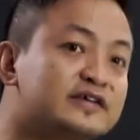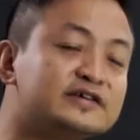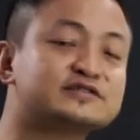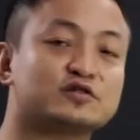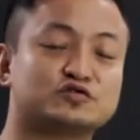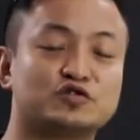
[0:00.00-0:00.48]
he
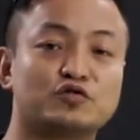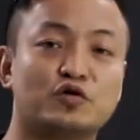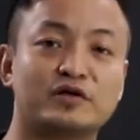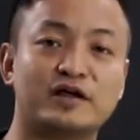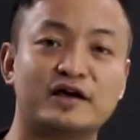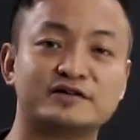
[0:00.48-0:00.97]
is also
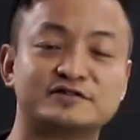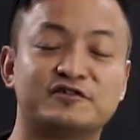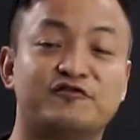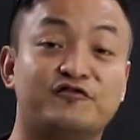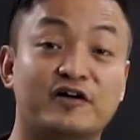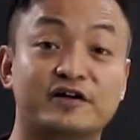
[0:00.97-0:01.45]
known as the
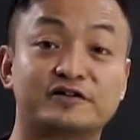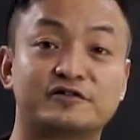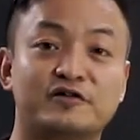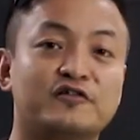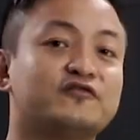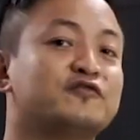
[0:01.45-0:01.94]
father
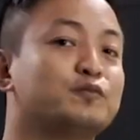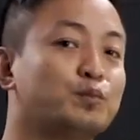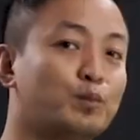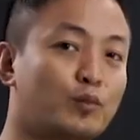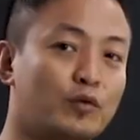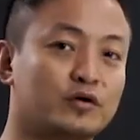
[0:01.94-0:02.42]
of
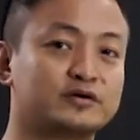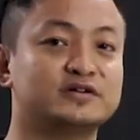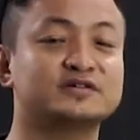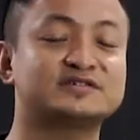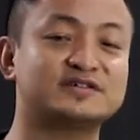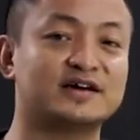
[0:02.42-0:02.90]

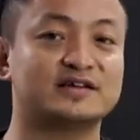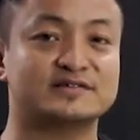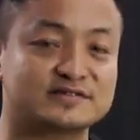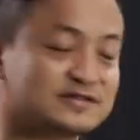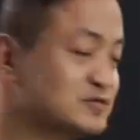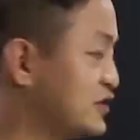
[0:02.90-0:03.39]
modern
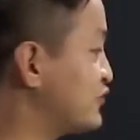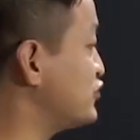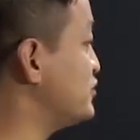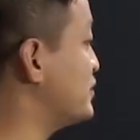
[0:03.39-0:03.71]
science. You have to